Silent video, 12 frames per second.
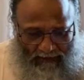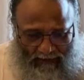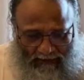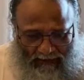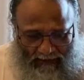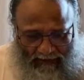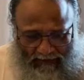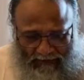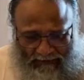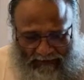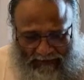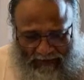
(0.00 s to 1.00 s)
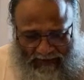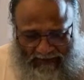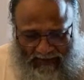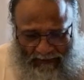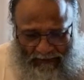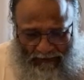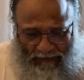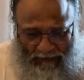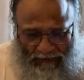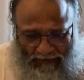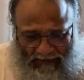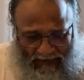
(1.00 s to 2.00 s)
Then the individual is able to
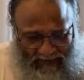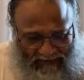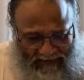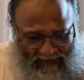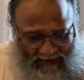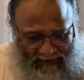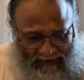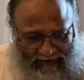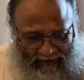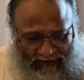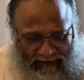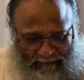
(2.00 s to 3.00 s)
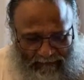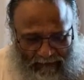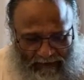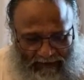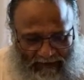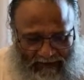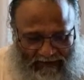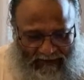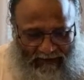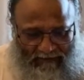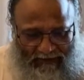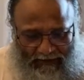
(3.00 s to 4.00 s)
utilize that intellect for the
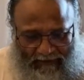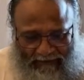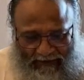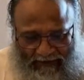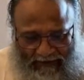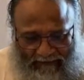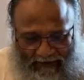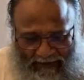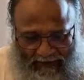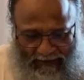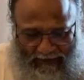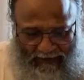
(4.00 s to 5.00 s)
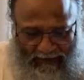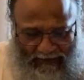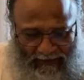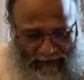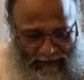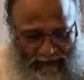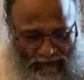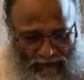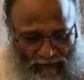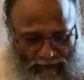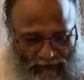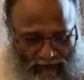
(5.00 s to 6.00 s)
discovery of the divine in and
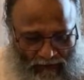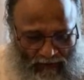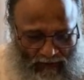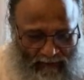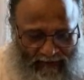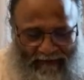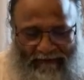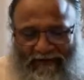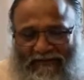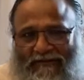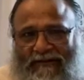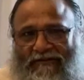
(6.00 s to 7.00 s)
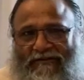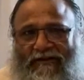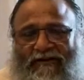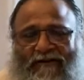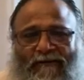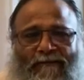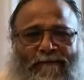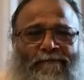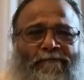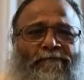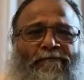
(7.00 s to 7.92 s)
through the total manifestation.